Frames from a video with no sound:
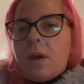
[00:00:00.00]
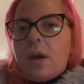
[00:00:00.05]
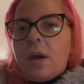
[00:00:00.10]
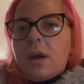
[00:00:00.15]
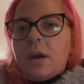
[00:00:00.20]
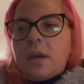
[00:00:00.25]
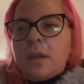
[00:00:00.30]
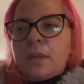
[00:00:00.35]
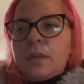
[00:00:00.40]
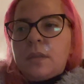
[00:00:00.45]

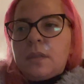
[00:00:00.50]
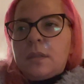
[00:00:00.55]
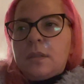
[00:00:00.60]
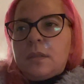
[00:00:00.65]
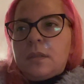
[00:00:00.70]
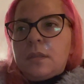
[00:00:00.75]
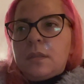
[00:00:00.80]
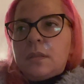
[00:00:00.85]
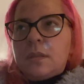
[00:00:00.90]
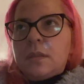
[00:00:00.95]
on,
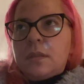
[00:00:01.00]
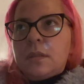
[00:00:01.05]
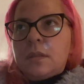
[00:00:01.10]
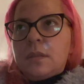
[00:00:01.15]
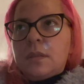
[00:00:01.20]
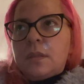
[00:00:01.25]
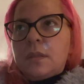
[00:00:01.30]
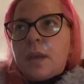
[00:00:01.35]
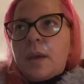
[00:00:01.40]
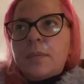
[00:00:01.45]

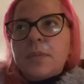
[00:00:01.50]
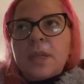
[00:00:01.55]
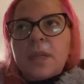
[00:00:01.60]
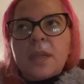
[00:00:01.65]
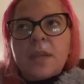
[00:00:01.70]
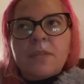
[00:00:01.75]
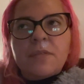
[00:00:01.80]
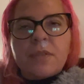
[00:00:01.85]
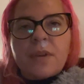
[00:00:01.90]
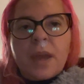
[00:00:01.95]
I'm
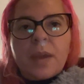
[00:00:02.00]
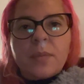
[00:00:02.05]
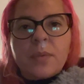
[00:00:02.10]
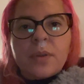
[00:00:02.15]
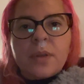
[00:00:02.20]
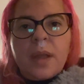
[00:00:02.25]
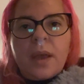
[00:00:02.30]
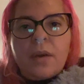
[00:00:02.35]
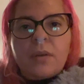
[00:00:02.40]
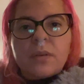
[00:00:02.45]
taking fiber
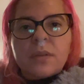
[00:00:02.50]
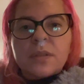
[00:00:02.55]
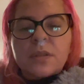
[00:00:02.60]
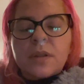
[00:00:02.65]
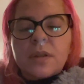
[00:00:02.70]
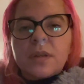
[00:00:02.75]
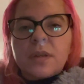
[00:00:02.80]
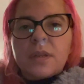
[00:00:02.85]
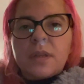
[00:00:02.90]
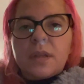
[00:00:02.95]
now. I
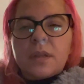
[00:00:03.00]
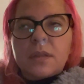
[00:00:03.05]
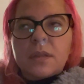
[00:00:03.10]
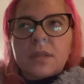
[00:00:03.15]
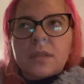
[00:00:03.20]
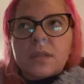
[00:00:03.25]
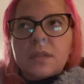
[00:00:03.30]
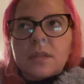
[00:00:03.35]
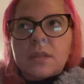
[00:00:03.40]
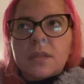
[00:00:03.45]
started,
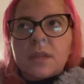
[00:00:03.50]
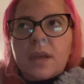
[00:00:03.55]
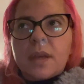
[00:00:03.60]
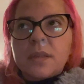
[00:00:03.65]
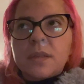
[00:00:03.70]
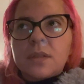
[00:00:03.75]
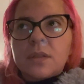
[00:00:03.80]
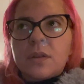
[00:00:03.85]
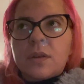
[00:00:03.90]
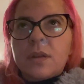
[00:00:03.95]
I
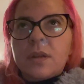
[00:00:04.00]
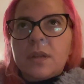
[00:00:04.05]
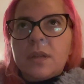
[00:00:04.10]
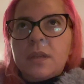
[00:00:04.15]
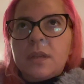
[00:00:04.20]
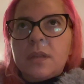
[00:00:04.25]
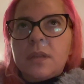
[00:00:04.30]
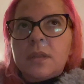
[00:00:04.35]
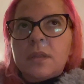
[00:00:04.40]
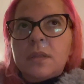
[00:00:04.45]

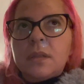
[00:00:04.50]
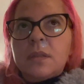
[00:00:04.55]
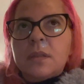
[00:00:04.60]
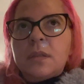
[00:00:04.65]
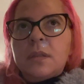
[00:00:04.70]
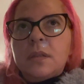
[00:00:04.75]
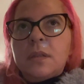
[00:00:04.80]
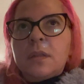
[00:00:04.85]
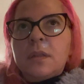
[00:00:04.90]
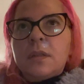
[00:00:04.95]
started
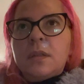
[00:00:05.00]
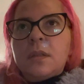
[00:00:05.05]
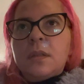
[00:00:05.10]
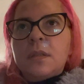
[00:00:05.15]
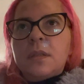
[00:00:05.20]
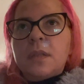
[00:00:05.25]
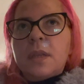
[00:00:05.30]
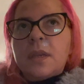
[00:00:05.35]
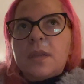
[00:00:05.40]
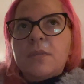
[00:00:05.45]

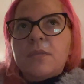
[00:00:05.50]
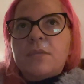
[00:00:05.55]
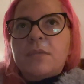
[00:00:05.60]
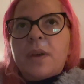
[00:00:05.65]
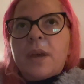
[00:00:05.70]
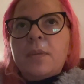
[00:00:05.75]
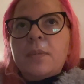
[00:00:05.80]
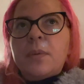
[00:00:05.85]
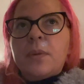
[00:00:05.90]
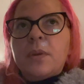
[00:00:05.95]
taking
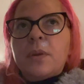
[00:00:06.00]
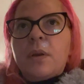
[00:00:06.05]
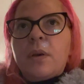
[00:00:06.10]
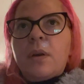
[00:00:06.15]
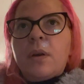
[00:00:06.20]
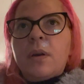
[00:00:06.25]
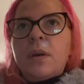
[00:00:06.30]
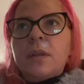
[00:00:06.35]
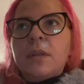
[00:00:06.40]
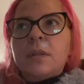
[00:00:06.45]
fiber
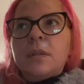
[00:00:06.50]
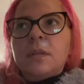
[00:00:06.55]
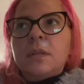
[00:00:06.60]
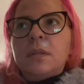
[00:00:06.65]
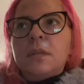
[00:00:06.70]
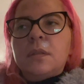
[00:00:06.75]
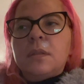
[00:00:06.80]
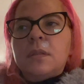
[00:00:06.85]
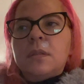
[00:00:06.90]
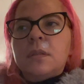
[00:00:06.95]
on
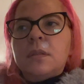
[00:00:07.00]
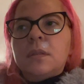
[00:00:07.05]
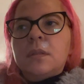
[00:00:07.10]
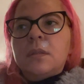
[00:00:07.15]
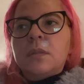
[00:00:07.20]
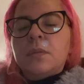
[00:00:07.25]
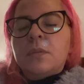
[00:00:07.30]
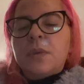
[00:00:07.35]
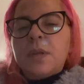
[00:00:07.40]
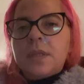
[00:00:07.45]

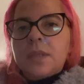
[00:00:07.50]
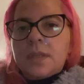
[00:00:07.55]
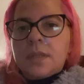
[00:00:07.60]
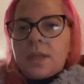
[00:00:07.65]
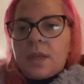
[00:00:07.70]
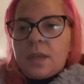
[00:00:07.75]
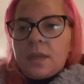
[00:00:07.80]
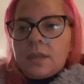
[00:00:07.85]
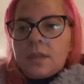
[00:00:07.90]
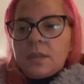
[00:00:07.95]

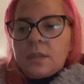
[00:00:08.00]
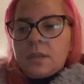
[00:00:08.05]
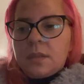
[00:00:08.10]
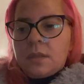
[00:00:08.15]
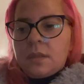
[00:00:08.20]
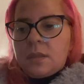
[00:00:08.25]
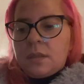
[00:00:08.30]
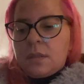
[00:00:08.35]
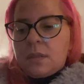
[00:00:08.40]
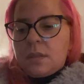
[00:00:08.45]
Wednesday.
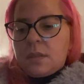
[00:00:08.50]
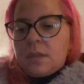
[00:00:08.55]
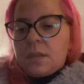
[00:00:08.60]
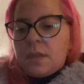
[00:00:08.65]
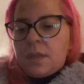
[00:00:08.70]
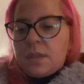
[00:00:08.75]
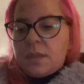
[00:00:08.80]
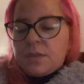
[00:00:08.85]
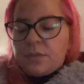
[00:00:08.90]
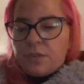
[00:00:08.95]

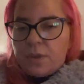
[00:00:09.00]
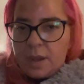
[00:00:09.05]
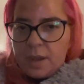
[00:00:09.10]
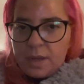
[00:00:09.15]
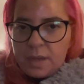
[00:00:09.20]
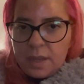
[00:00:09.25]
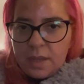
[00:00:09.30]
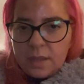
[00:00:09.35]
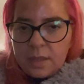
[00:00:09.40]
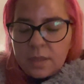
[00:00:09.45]
Today's
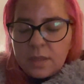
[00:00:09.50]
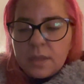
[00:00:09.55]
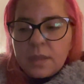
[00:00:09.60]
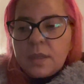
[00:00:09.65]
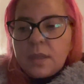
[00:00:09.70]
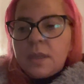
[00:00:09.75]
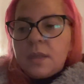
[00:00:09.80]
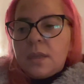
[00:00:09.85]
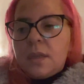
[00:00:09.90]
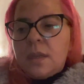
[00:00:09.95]
Friday.
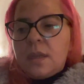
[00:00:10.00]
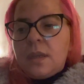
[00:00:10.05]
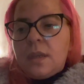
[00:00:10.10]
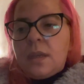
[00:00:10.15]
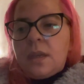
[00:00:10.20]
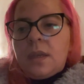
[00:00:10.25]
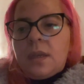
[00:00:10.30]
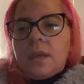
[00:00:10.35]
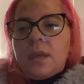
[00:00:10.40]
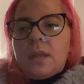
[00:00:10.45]

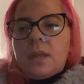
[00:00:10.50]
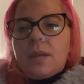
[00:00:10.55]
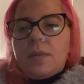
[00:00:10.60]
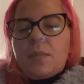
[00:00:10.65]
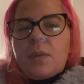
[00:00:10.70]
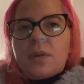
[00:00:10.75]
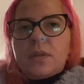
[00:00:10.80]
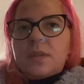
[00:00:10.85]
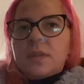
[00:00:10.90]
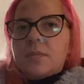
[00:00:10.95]
And I'm
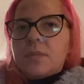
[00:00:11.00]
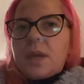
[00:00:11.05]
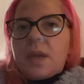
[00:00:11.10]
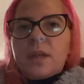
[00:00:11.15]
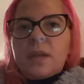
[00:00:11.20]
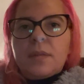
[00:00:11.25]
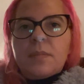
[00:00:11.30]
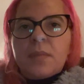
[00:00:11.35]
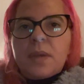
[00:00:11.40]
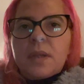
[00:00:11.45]
on some
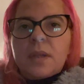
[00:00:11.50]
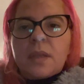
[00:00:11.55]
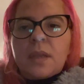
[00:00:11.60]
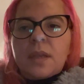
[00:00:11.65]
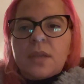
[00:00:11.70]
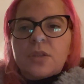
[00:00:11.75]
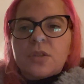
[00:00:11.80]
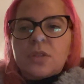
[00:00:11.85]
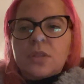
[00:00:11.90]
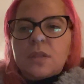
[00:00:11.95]
kind of
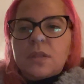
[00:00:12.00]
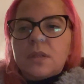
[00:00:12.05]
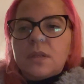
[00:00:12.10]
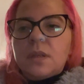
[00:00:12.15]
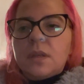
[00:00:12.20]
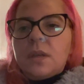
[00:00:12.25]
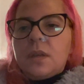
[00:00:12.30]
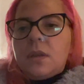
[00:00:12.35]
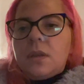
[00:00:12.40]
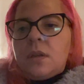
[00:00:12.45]
medication
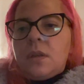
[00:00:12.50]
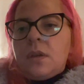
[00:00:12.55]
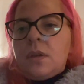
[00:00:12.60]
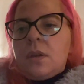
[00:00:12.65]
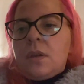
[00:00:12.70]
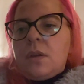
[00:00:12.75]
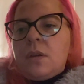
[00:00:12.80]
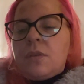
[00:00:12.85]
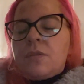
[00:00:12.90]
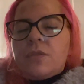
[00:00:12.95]

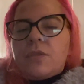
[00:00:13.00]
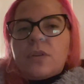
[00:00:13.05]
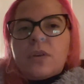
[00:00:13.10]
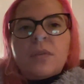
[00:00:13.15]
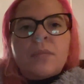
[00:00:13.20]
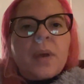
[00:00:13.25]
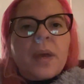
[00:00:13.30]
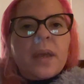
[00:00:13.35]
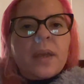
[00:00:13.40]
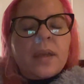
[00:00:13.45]
for
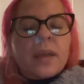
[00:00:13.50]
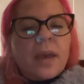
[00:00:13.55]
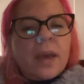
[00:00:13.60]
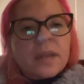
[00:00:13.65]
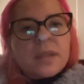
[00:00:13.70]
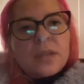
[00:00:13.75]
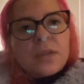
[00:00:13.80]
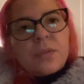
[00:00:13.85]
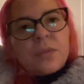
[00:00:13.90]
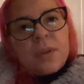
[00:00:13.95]
my
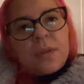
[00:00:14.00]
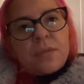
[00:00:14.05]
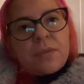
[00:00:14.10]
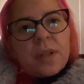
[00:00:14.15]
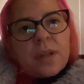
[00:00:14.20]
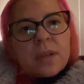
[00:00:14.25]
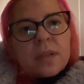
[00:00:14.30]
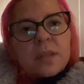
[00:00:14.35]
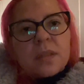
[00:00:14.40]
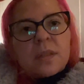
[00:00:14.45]
acid
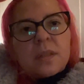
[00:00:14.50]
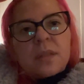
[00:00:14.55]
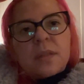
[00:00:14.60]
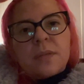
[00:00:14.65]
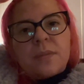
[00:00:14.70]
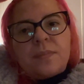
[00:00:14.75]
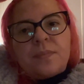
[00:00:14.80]
reflux